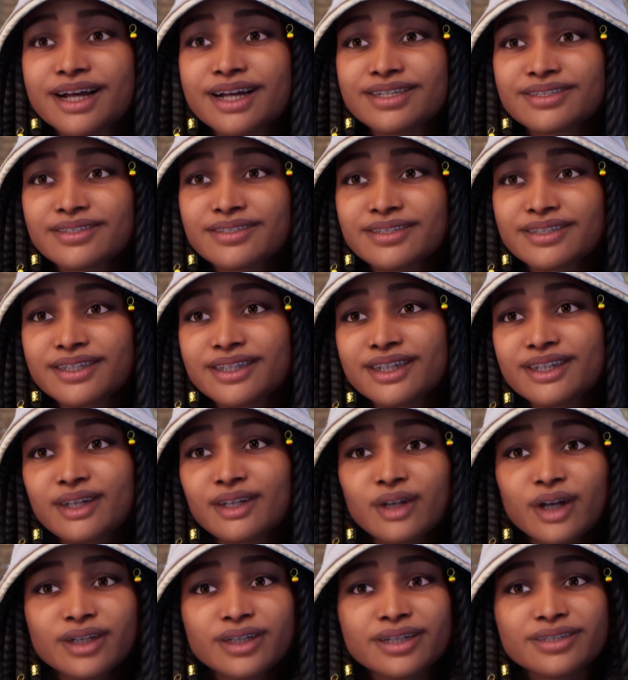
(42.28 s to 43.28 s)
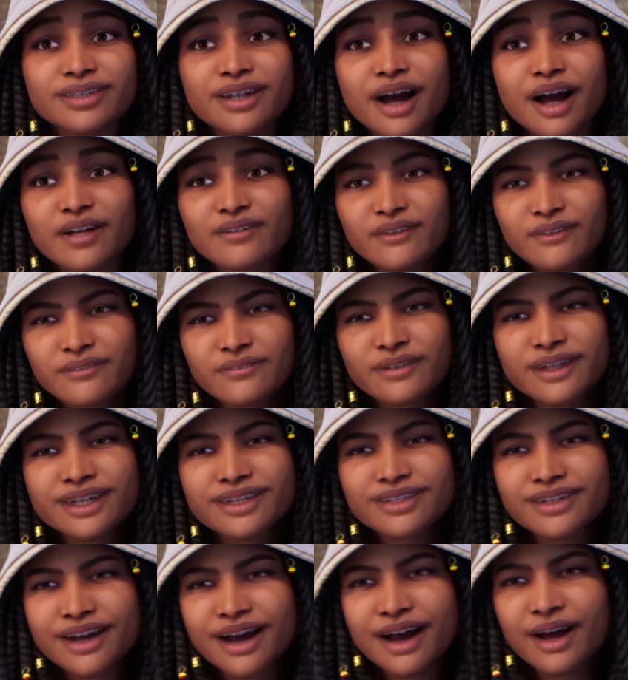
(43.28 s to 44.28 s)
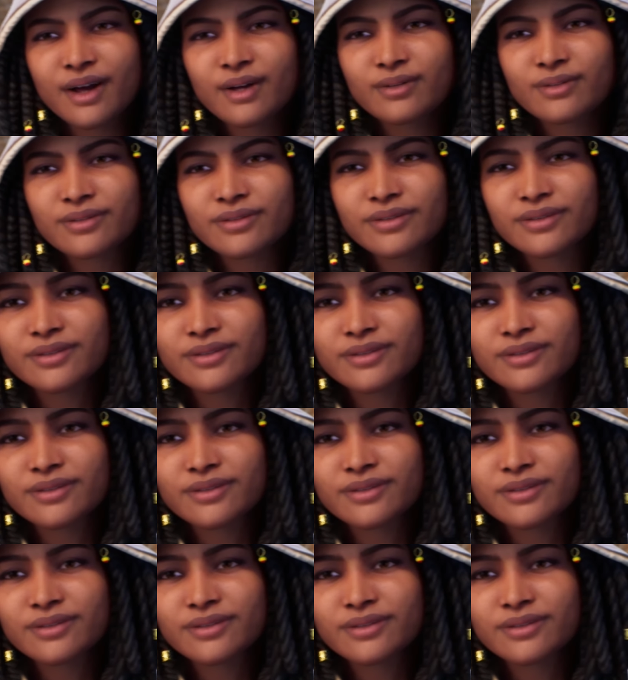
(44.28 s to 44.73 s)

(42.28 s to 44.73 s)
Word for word: members would like him ousted, he